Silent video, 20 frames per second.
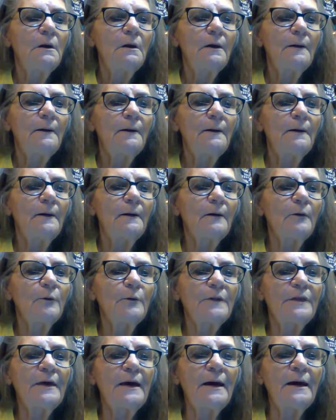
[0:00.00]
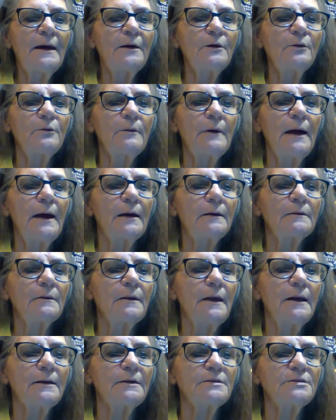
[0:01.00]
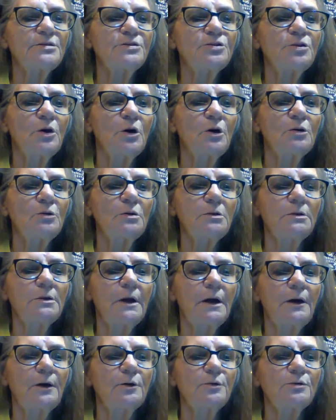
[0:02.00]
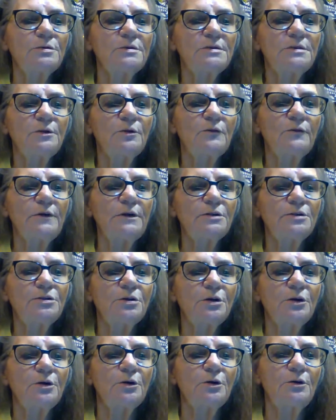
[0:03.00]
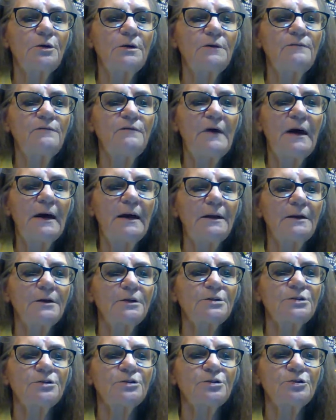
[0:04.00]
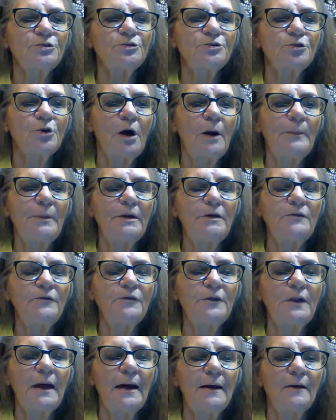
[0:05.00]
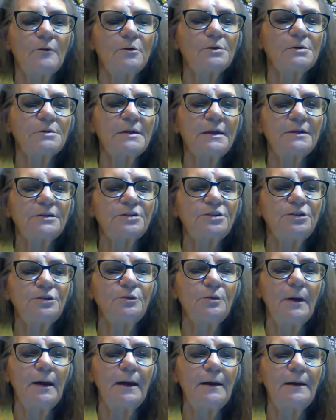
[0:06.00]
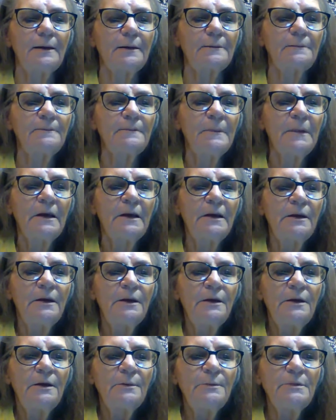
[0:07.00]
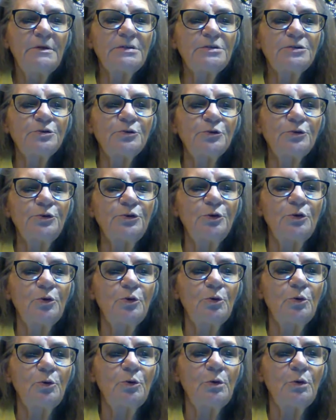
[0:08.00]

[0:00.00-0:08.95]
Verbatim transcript: uh, with head erect like a startled doe, Sylvia turned and vanished, dropping flowers as she ran. Mister Yule,